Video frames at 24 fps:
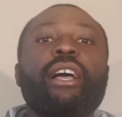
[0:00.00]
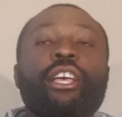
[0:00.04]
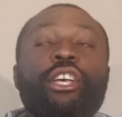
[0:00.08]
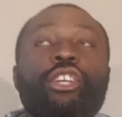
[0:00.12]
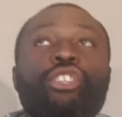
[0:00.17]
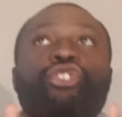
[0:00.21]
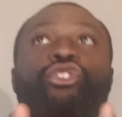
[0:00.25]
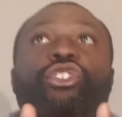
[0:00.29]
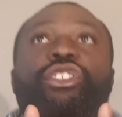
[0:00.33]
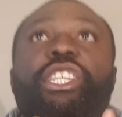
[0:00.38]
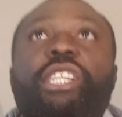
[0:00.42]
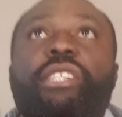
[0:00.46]

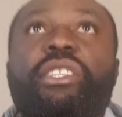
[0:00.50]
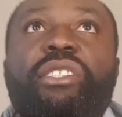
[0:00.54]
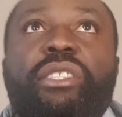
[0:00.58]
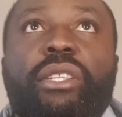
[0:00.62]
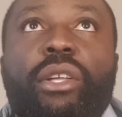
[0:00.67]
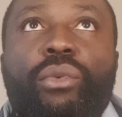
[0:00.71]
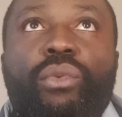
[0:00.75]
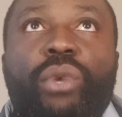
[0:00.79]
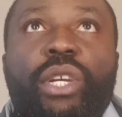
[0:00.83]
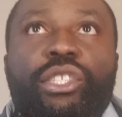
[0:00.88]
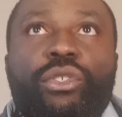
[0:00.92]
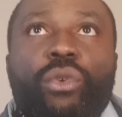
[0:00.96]
So this is the
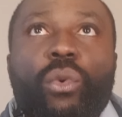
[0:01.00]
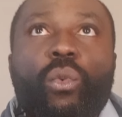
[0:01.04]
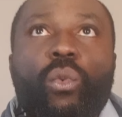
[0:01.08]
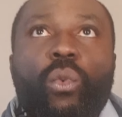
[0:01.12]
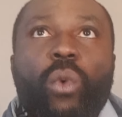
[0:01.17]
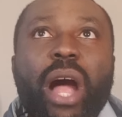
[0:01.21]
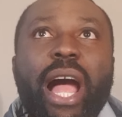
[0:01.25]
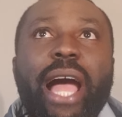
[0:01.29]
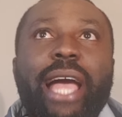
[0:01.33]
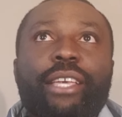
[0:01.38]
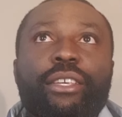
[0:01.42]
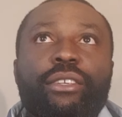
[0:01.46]
reason
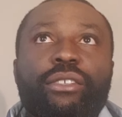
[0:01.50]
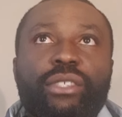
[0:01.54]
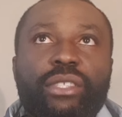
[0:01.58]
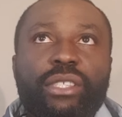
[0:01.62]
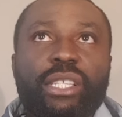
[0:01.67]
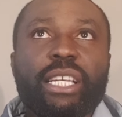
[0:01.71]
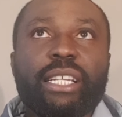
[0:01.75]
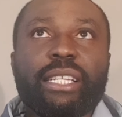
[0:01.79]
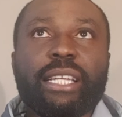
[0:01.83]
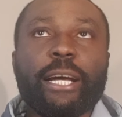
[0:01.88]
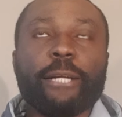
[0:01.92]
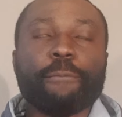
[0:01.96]
why you
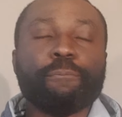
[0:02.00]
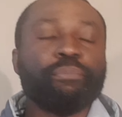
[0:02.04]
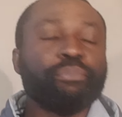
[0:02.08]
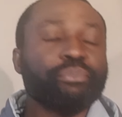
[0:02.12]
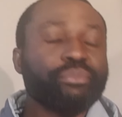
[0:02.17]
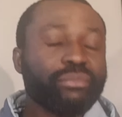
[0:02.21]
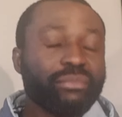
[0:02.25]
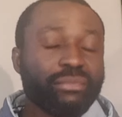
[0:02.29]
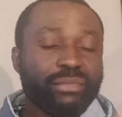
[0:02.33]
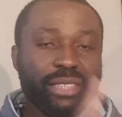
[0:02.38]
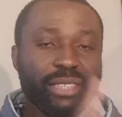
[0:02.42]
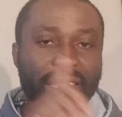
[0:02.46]
see that
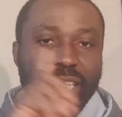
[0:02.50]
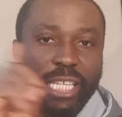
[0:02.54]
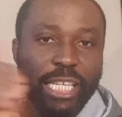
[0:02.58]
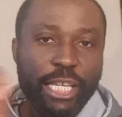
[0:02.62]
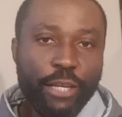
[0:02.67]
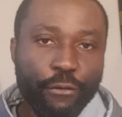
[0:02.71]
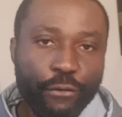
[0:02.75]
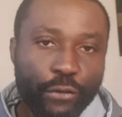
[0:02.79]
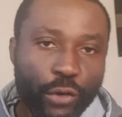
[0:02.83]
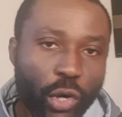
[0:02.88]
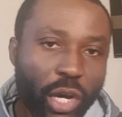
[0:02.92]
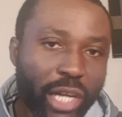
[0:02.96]

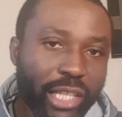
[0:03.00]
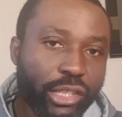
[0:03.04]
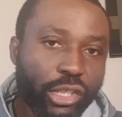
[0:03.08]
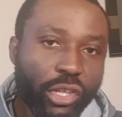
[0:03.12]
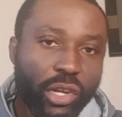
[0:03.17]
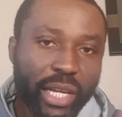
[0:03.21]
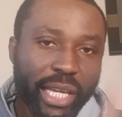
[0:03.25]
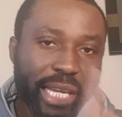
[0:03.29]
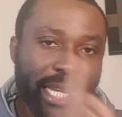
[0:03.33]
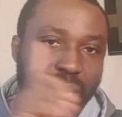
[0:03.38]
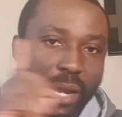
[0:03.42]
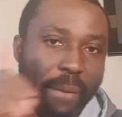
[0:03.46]
if you are
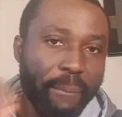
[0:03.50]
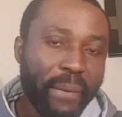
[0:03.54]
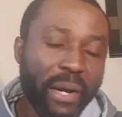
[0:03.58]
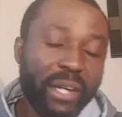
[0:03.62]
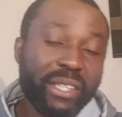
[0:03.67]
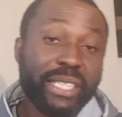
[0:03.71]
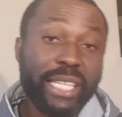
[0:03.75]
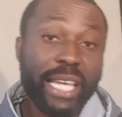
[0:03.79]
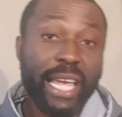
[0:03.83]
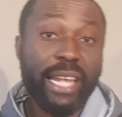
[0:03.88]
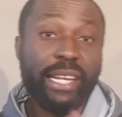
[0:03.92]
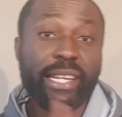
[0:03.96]
talking
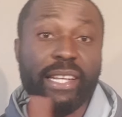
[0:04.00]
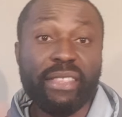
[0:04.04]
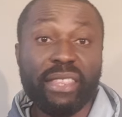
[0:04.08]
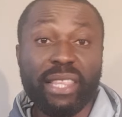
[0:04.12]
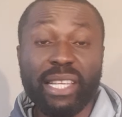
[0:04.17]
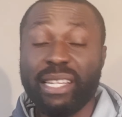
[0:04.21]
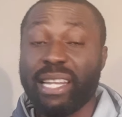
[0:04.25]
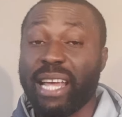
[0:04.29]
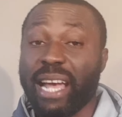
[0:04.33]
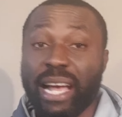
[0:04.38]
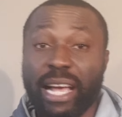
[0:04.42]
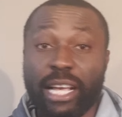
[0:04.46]
about
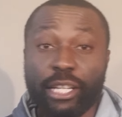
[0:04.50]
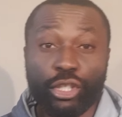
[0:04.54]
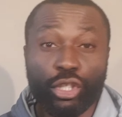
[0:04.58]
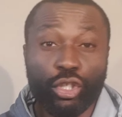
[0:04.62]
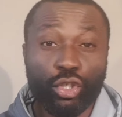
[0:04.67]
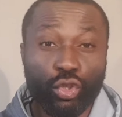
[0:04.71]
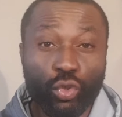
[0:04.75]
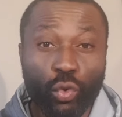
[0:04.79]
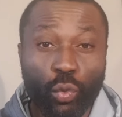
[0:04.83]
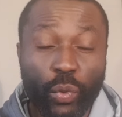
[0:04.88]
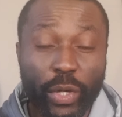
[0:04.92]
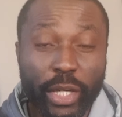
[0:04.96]
anything that has to
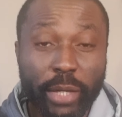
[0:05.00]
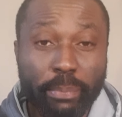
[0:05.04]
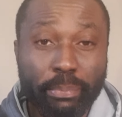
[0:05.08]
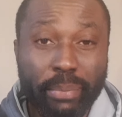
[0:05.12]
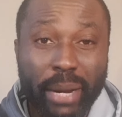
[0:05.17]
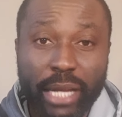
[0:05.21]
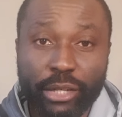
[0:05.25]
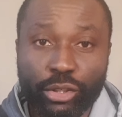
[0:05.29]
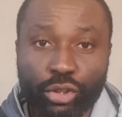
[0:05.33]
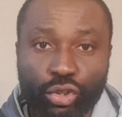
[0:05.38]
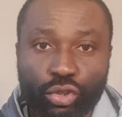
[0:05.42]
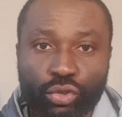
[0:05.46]
do with
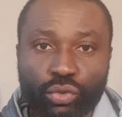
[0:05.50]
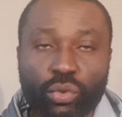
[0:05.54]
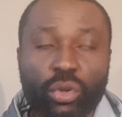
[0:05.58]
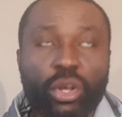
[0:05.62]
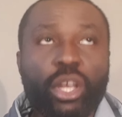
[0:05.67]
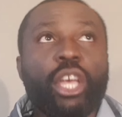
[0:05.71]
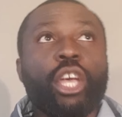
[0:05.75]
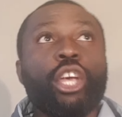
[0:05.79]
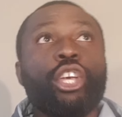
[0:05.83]
Bantu,